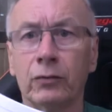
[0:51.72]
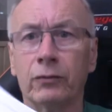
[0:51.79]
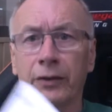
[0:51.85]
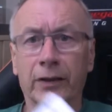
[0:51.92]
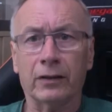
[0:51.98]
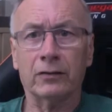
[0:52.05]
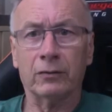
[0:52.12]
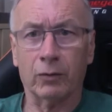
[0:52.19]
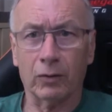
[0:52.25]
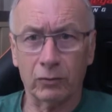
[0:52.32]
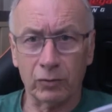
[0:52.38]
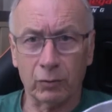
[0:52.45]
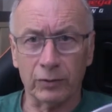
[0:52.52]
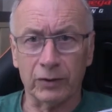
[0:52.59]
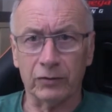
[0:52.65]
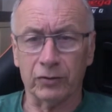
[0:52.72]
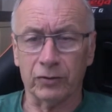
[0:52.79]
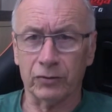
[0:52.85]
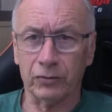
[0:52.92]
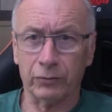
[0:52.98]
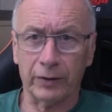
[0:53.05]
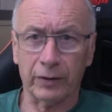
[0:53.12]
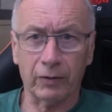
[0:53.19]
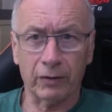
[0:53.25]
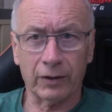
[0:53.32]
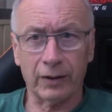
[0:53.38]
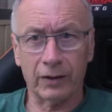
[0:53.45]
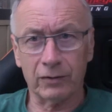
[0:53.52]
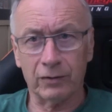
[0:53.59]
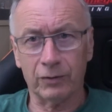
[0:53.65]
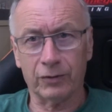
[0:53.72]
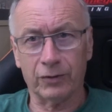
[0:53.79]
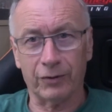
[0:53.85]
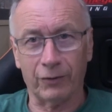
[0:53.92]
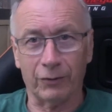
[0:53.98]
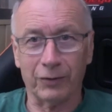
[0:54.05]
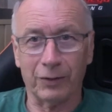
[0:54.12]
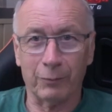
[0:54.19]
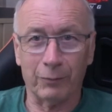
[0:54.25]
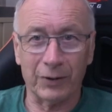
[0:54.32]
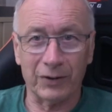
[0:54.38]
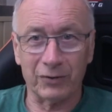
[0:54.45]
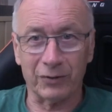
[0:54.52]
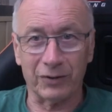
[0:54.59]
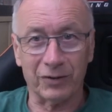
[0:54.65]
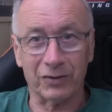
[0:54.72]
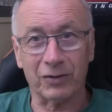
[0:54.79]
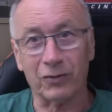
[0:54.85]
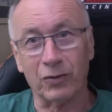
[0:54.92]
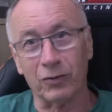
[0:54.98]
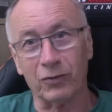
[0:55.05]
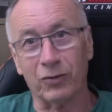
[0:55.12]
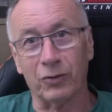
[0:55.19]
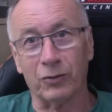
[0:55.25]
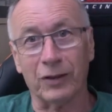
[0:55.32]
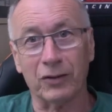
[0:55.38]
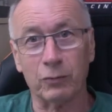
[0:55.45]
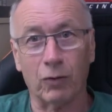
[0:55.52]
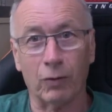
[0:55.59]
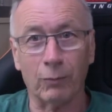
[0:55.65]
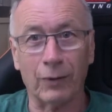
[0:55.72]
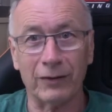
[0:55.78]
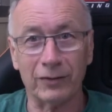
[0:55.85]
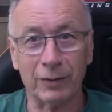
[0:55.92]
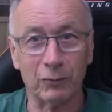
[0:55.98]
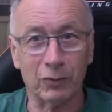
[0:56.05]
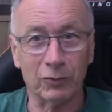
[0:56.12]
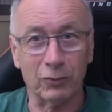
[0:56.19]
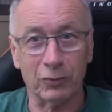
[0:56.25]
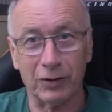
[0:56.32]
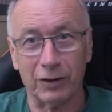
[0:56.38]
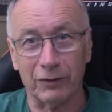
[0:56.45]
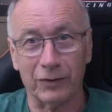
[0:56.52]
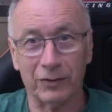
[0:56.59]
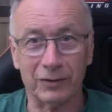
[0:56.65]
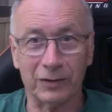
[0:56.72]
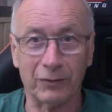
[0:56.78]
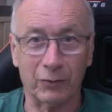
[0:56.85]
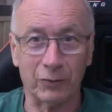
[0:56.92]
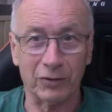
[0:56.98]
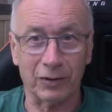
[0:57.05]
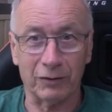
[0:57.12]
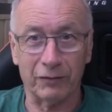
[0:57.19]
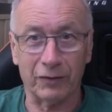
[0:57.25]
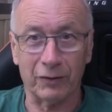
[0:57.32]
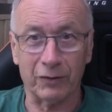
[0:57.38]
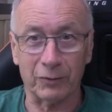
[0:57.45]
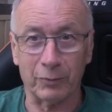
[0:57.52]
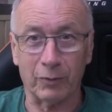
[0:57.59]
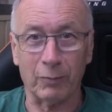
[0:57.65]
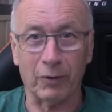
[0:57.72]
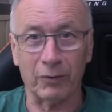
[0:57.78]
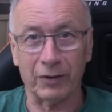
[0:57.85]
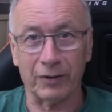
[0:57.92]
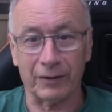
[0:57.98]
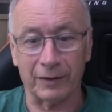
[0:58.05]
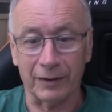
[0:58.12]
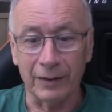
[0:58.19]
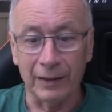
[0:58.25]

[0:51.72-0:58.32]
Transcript: good thing is when I was holding it to the screen I can actually look on the big screen because I've got two. That's why I make sometimes I look over to see if I'm still in focus but I'm okay.